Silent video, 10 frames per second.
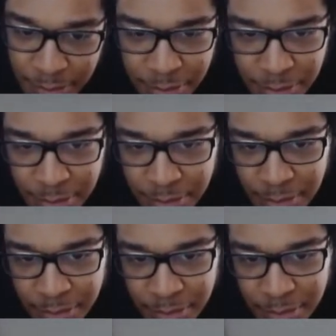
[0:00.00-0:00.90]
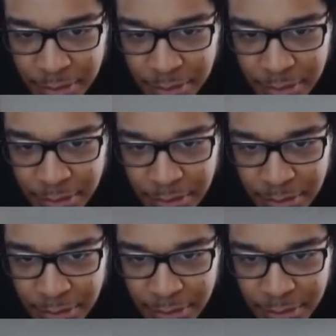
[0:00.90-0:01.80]

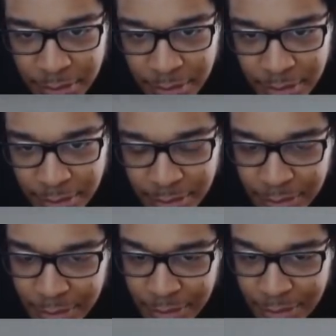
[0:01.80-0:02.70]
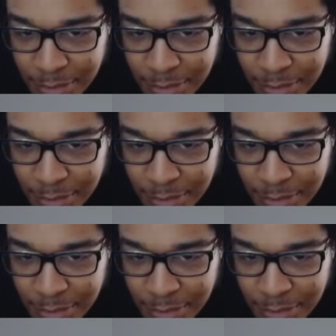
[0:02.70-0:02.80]
This person isn't speaking.